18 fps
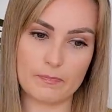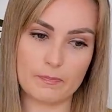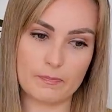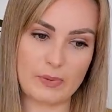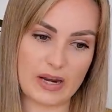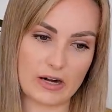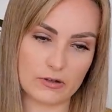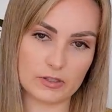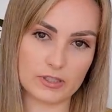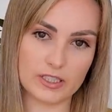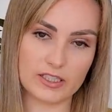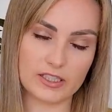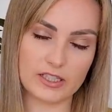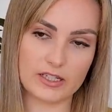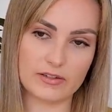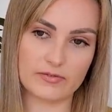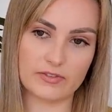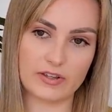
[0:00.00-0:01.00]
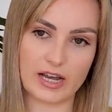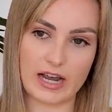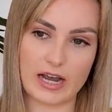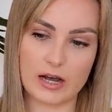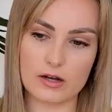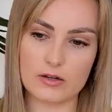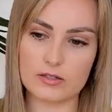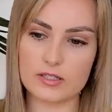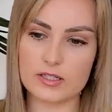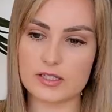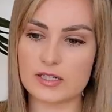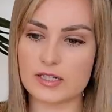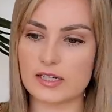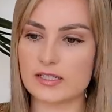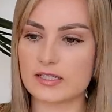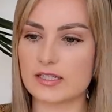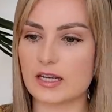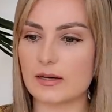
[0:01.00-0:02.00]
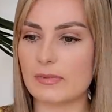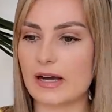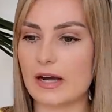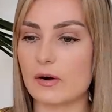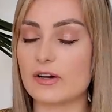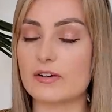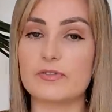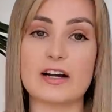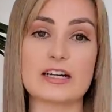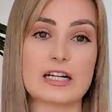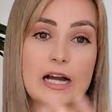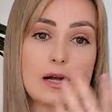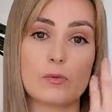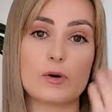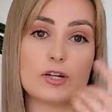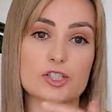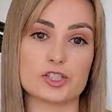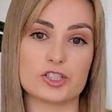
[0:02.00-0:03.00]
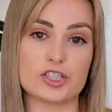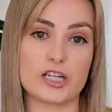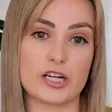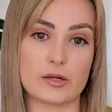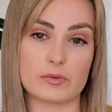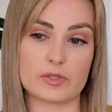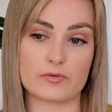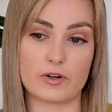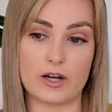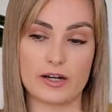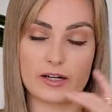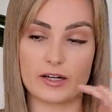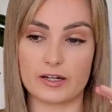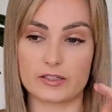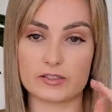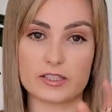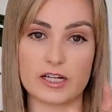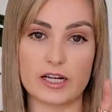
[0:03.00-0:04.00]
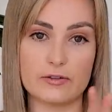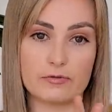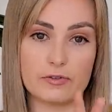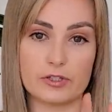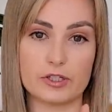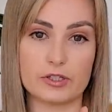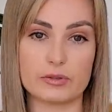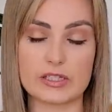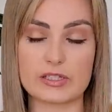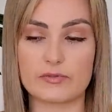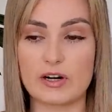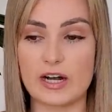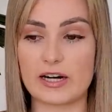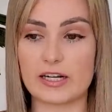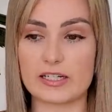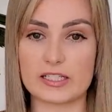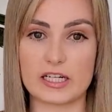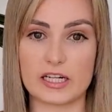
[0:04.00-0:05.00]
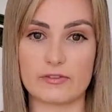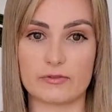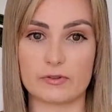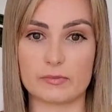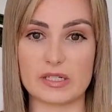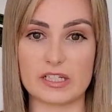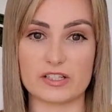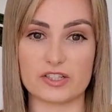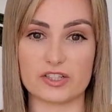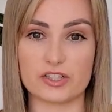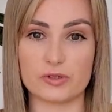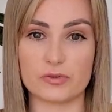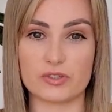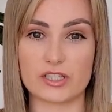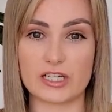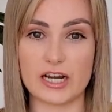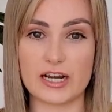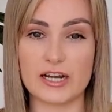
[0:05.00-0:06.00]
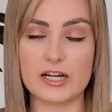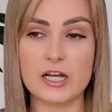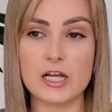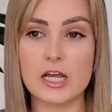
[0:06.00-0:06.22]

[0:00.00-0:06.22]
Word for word: We barely leave the house, and somehow, in fact, I wish today was Friday. Today for you is Friday, today for me is Tuesday.